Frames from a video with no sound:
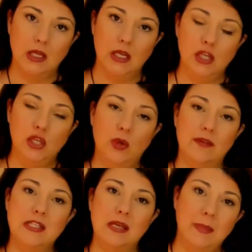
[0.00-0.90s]
You have
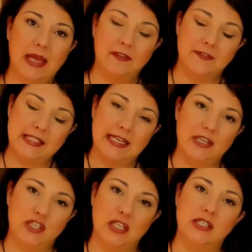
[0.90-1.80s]
some
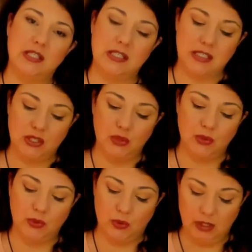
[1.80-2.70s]
manifestations
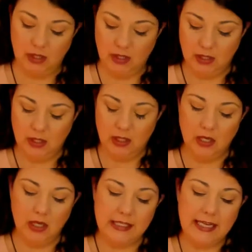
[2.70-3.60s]
to
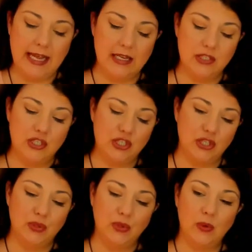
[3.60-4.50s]
tend
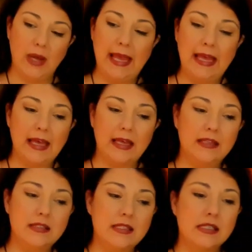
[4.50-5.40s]
to,
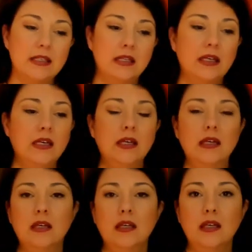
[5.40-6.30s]
and
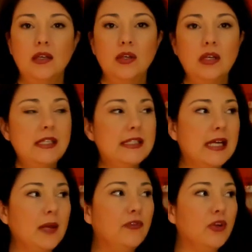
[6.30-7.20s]
it's
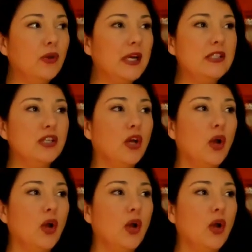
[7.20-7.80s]
time for you guys to go